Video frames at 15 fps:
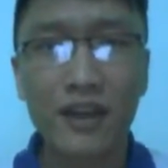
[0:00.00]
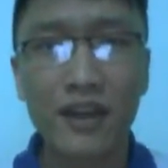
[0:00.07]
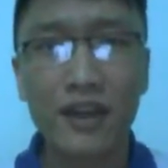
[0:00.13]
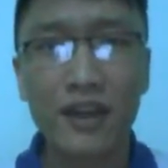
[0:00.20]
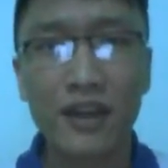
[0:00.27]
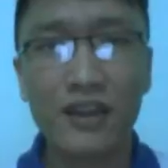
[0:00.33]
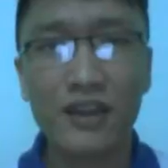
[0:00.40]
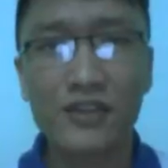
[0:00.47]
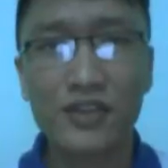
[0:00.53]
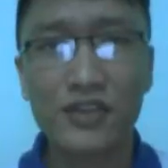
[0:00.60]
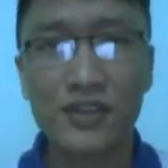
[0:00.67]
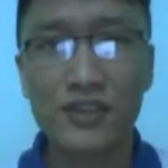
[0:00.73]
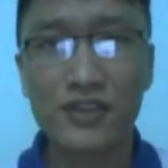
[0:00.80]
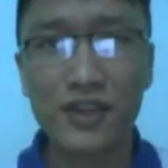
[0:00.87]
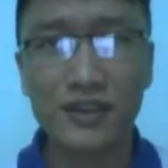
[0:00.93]
and she
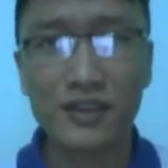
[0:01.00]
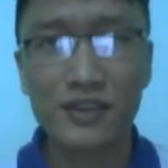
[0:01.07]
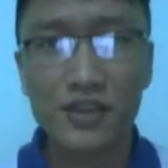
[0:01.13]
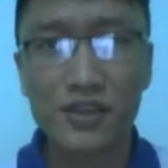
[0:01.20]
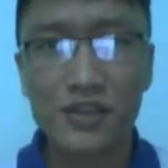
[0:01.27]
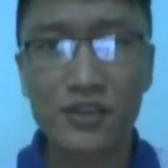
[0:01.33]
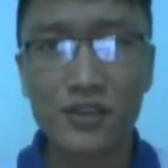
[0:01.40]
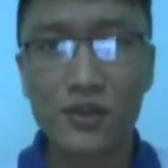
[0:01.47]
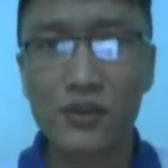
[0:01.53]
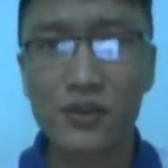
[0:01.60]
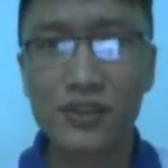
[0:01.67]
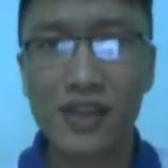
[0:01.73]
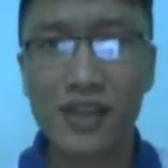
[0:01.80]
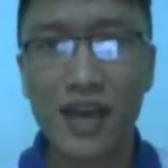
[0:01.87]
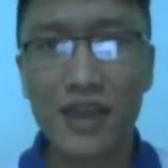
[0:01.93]
said she
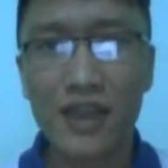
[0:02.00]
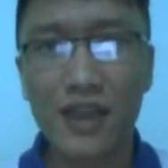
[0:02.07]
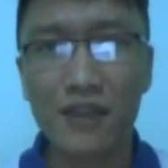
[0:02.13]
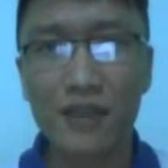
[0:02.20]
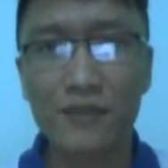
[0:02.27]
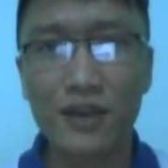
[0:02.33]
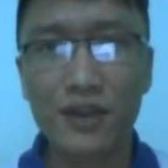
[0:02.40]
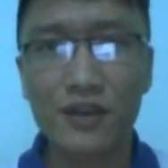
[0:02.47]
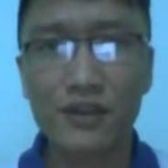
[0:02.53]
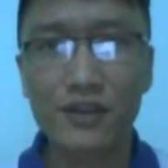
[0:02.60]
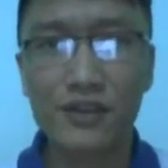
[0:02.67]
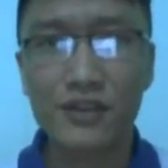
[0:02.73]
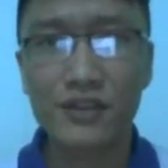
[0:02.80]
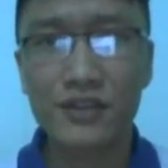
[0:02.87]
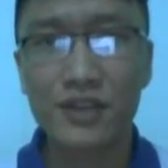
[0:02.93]
would like that
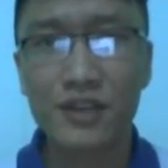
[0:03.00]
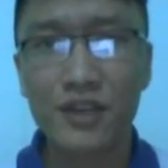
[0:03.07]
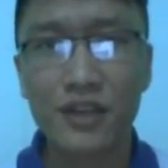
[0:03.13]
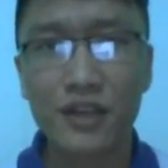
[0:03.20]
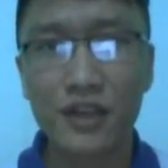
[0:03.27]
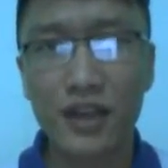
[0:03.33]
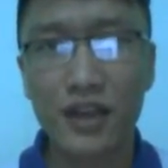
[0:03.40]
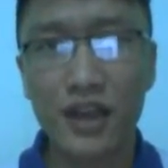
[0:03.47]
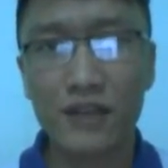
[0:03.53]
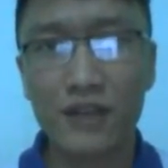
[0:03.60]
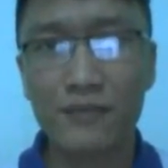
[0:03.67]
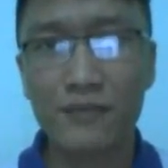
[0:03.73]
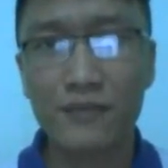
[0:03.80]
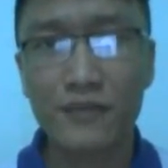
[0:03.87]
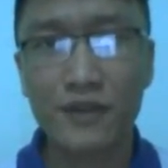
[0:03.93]
because it had
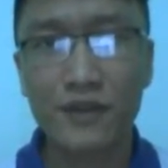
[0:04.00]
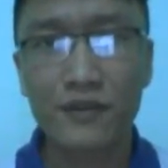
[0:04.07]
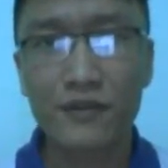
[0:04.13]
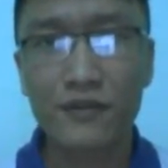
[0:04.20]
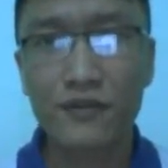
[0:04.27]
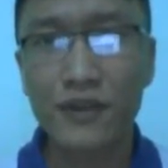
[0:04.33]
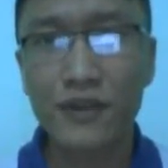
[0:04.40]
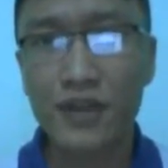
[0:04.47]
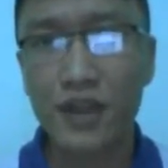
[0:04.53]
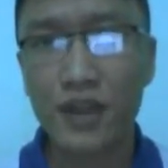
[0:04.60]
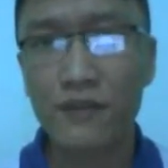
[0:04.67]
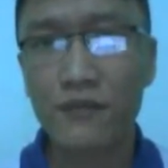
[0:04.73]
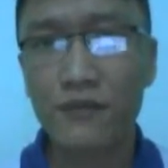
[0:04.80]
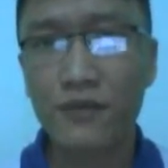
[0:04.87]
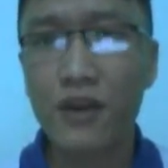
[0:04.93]
fit
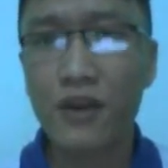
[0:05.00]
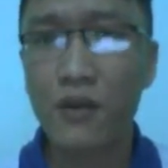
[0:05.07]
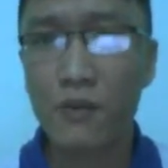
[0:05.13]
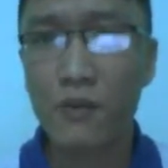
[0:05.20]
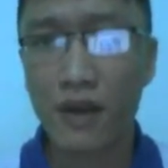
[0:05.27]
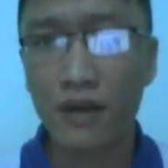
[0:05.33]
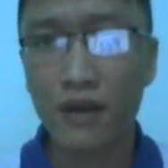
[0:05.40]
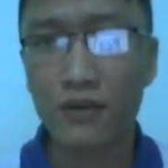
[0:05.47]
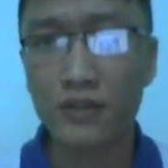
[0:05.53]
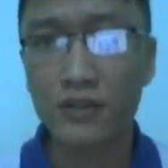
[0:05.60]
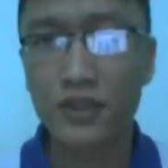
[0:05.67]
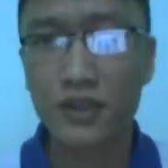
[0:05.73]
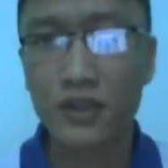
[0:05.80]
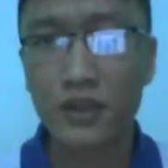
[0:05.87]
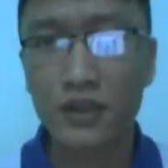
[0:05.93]
him really well.
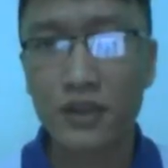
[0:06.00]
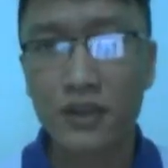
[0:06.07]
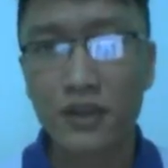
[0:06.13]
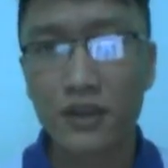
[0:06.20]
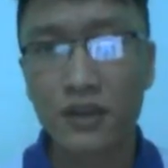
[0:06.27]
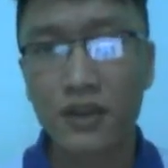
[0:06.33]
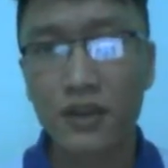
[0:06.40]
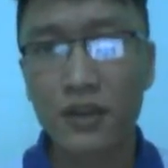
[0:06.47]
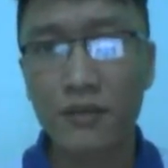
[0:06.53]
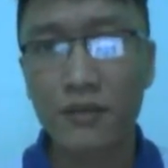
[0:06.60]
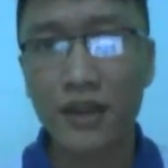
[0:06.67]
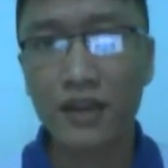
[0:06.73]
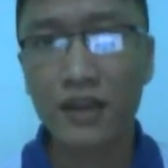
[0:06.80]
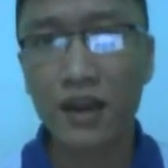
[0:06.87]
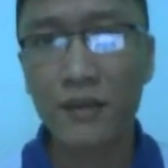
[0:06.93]
And the
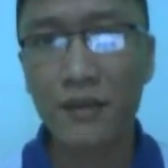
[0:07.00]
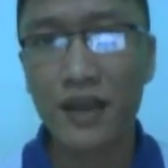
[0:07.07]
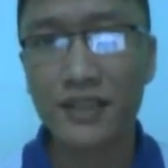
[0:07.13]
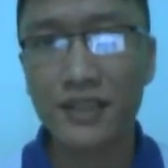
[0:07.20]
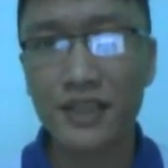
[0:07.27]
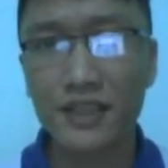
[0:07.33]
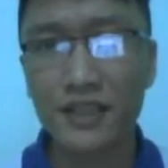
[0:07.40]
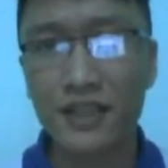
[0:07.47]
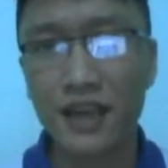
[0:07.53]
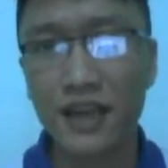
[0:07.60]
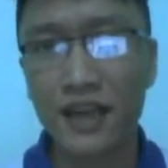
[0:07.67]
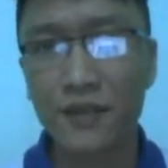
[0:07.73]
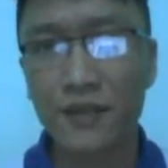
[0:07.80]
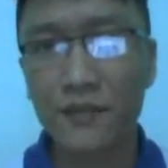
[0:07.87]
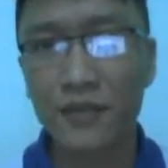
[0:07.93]
man commented
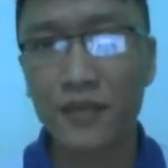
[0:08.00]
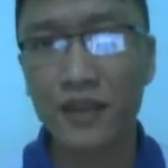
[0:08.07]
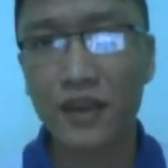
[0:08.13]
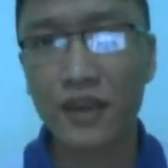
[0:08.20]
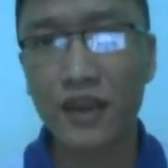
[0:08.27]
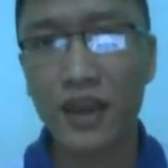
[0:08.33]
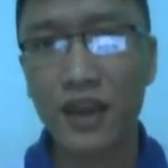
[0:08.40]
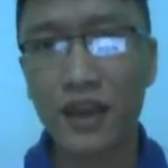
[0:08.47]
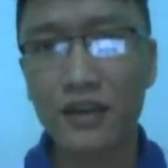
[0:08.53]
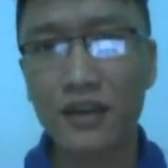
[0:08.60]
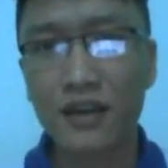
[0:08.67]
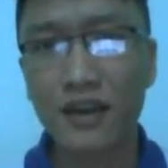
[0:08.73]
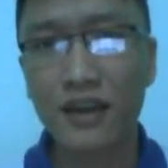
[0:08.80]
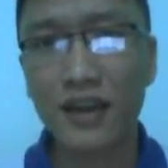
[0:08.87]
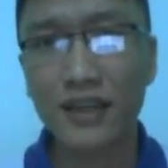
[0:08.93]
that he
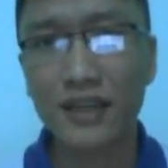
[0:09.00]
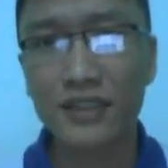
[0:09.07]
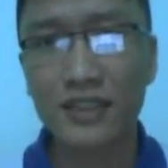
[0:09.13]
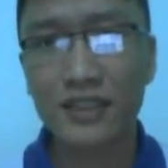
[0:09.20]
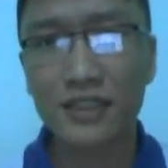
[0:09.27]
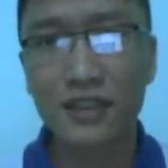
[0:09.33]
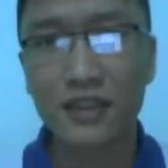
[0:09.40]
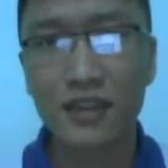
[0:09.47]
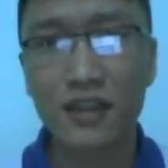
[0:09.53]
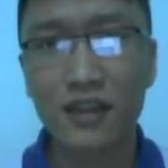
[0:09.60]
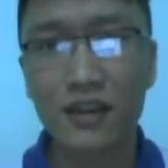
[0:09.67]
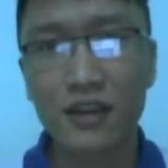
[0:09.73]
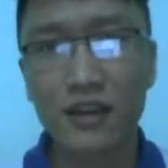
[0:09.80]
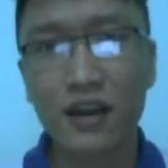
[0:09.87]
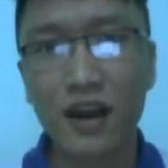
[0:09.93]
hadn't liked the
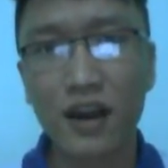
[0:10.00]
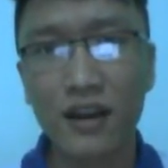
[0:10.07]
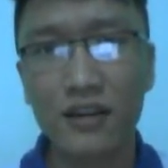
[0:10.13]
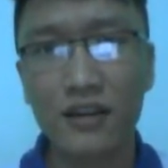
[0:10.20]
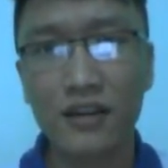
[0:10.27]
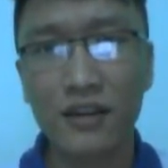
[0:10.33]
color,